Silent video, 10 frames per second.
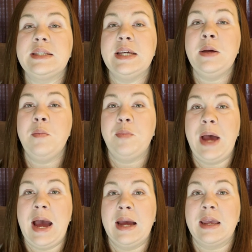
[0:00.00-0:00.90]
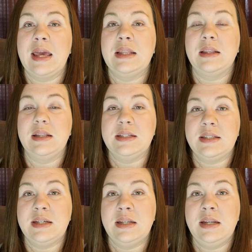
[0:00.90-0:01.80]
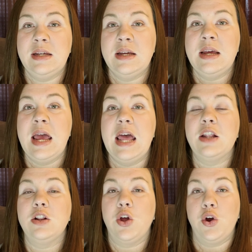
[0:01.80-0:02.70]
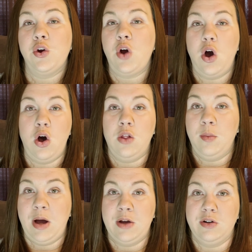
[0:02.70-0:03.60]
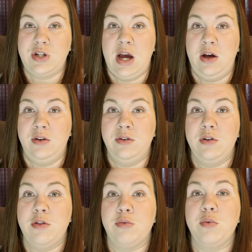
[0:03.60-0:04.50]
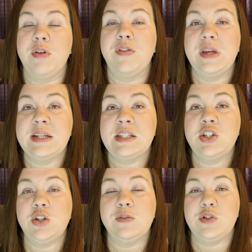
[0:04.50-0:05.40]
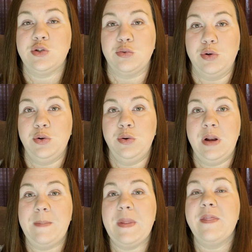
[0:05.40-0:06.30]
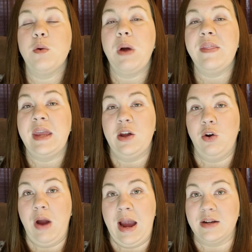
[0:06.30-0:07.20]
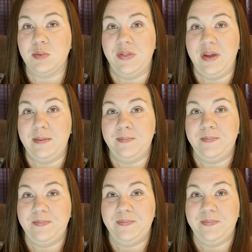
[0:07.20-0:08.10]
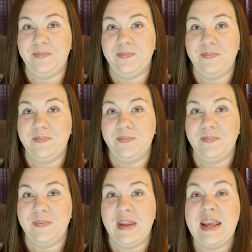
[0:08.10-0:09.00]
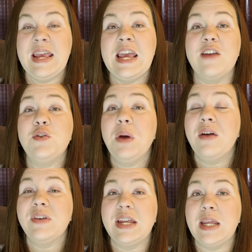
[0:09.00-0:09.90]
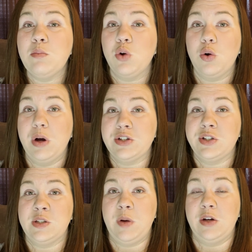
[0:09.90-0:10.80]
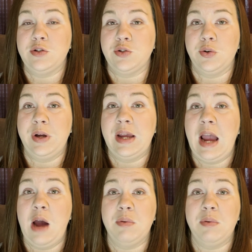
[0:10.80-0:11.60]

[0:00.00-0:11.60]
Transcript: Sit back and listen and learn all about your child through the things that you've strewed and the way they interact with them. If you have any more questions about strewing,